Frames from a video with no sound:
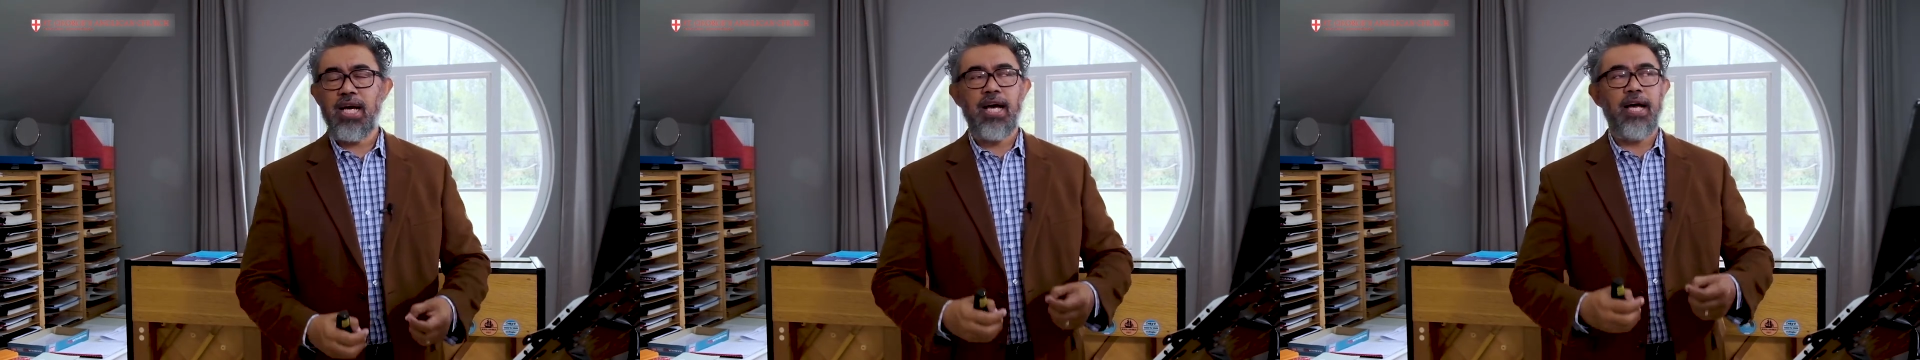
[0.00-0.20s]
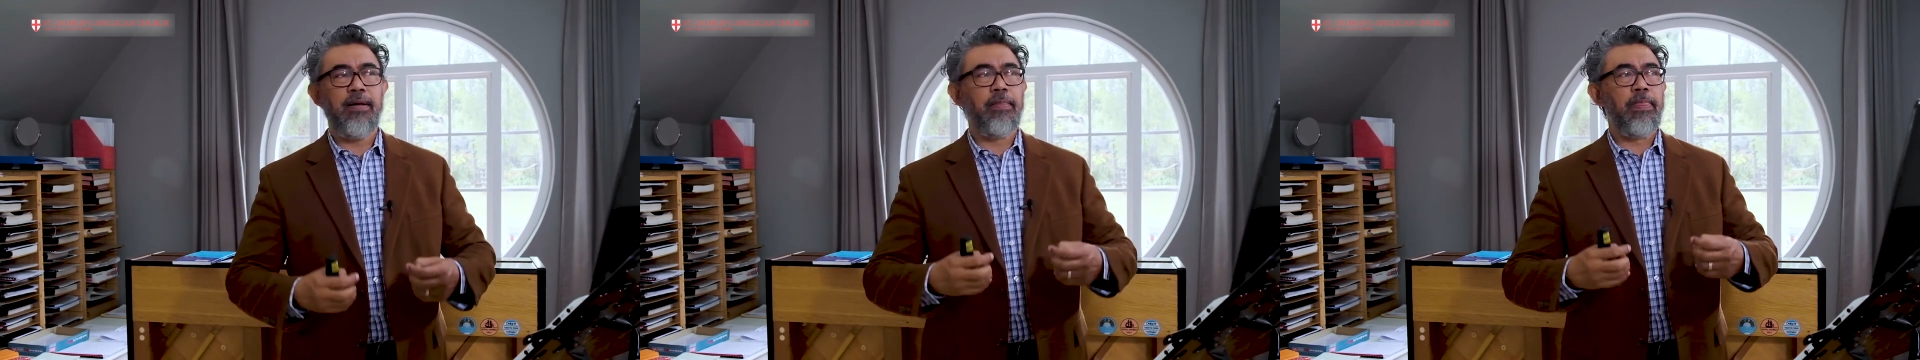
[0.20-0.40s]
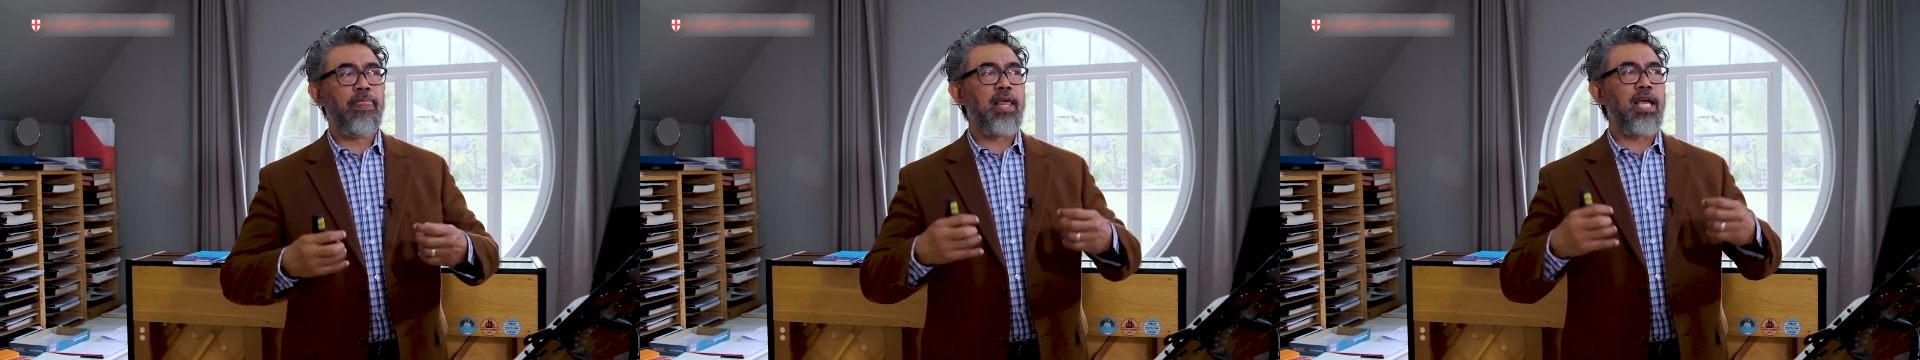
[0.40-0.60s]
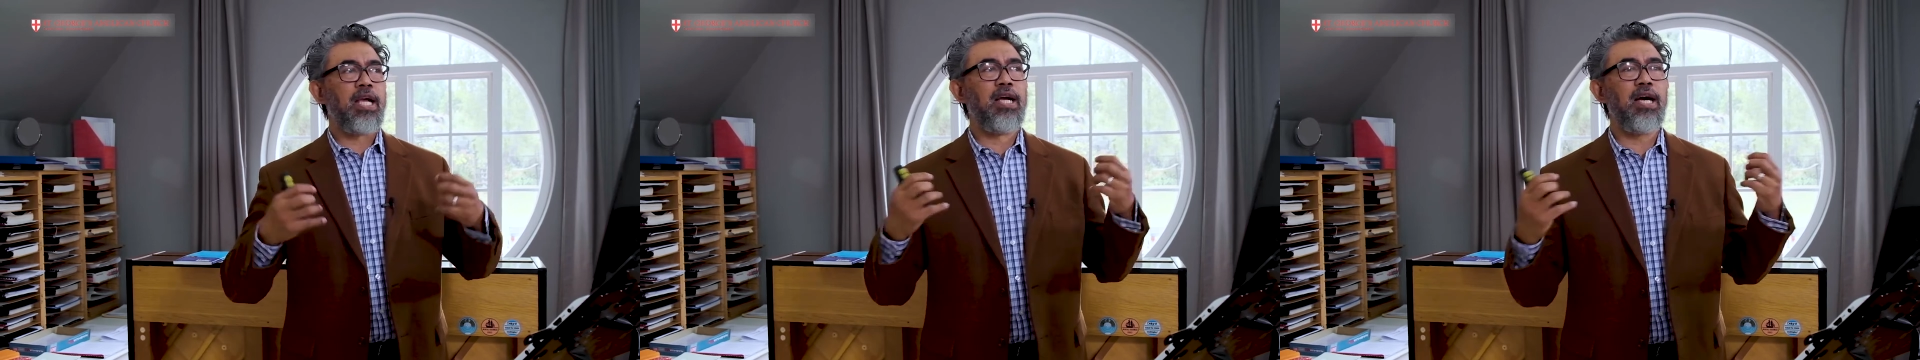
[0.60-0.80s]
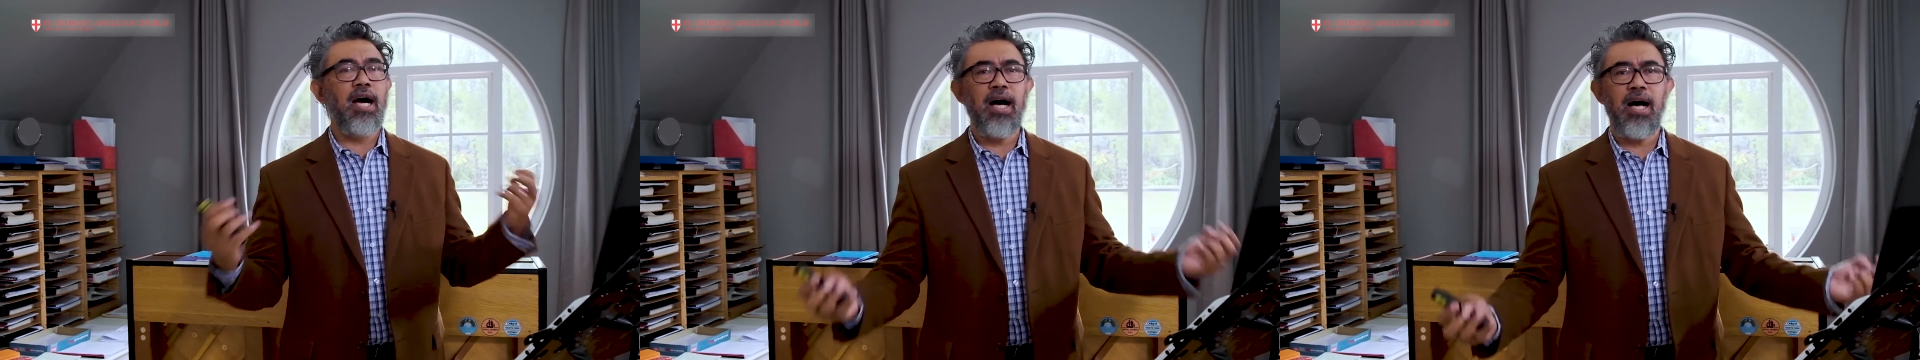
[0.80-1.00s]
um,
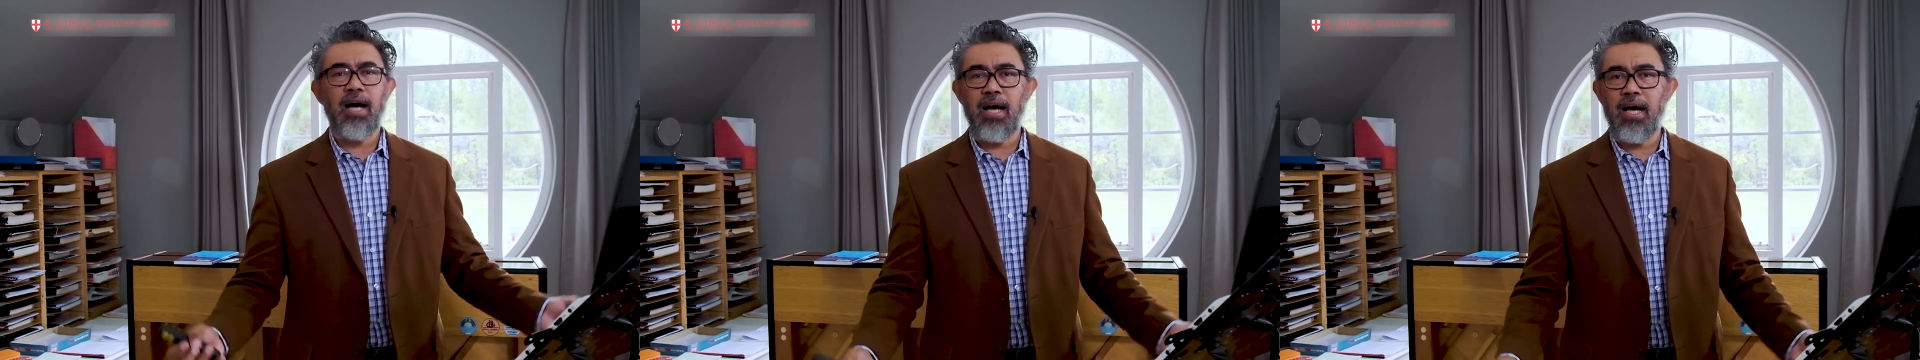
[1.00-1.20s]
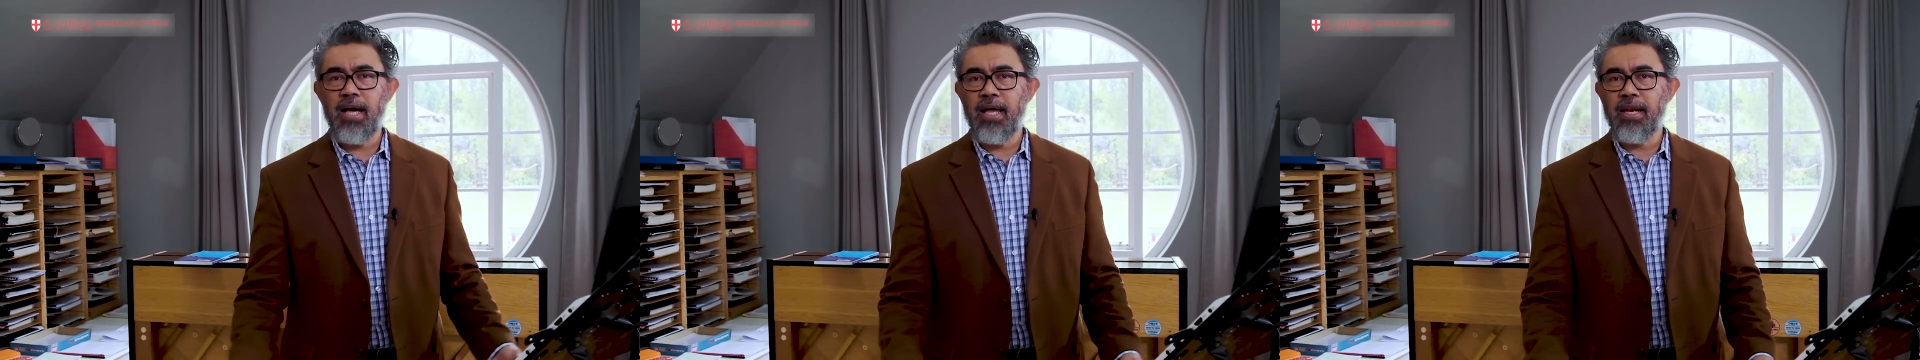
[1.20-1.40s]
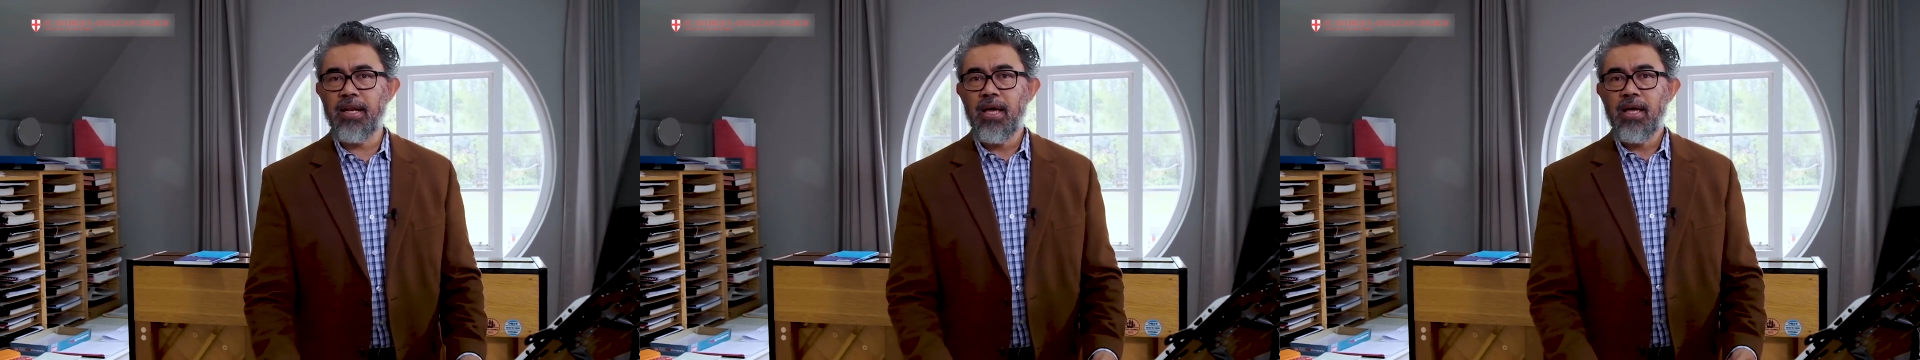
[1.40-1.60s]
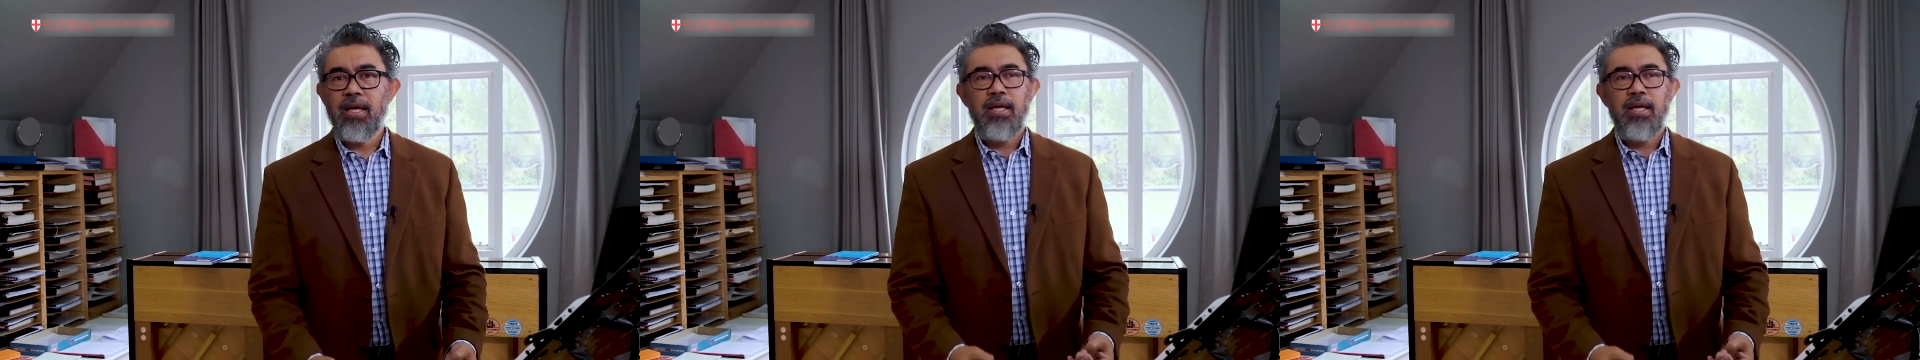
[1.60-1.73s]
God,